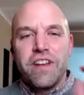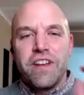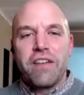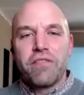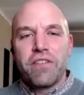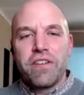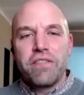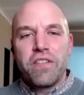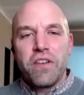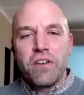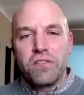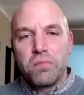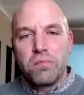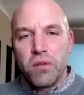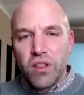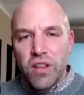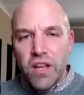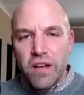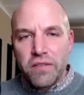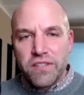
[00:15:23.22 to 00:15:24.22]
treat every of those
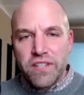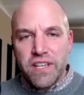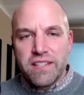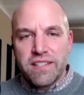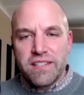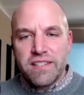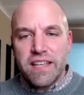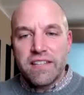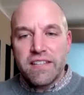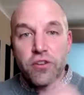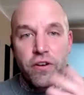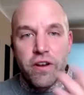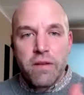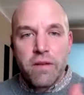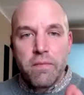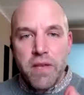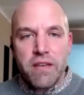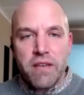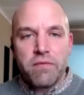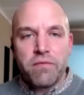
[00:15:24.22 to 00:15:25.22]
beloved sentences as your
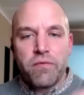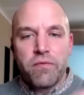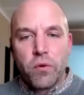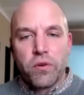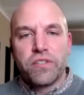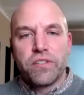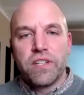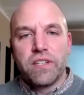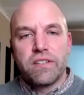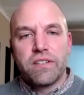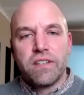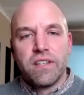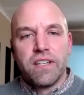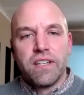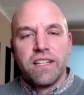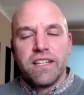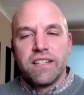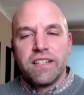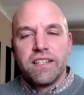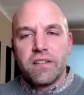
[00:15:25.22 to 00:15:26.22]
enemy and force it
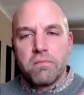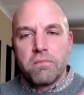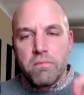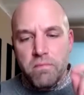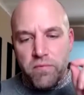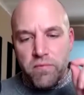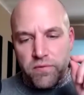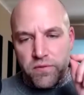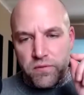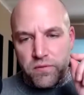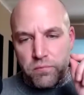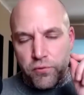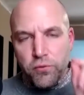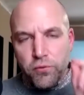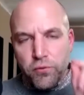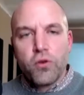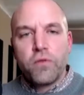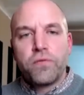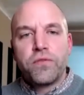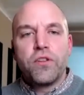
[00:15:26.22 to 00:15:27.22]
to
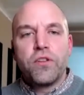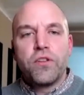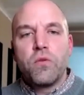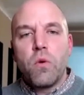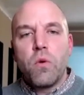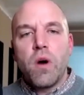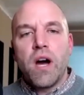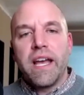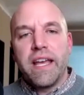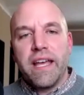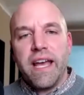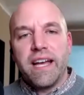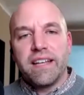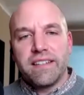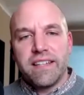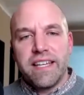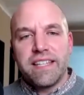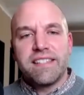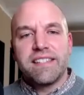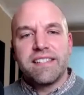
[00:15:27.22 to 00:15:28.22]
prove to you why it
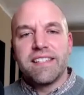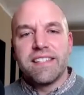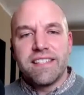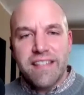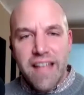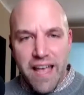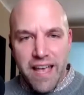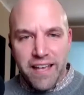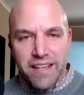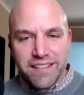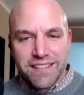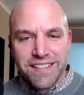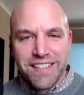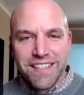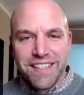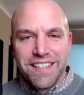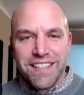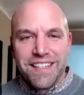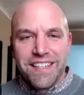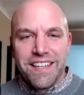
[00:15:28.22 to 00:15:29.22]
ha- gets to stay.
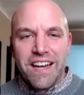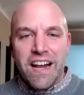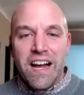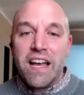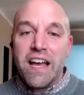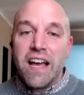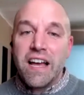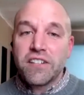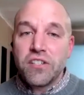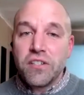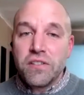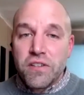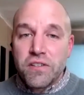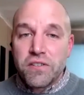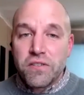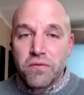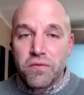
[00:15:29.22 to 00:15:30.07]
Why does I it actually